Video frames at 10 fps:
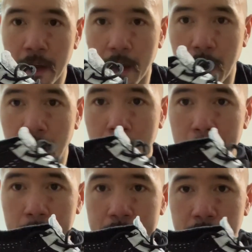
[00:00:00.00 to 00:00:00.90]

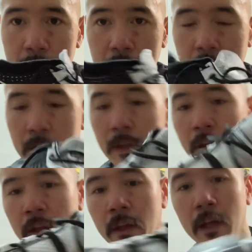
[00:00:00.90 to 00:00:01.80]
Got
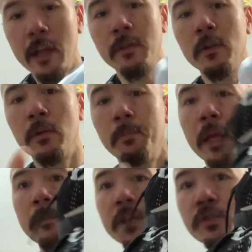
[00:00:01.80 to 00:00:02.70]
the little
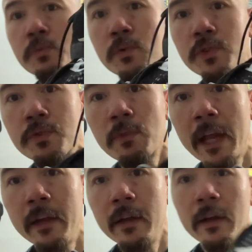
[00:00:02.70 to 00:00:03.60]
baby swoosh
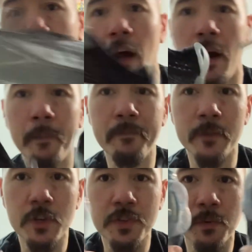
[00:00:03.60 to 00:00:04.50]
right here.
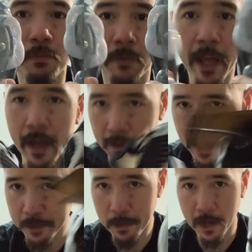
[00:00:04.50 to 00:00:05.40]
Yeah,
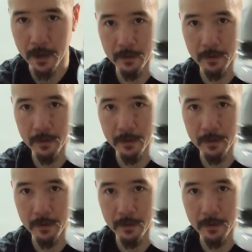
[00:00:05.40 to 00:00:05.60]
nice pair.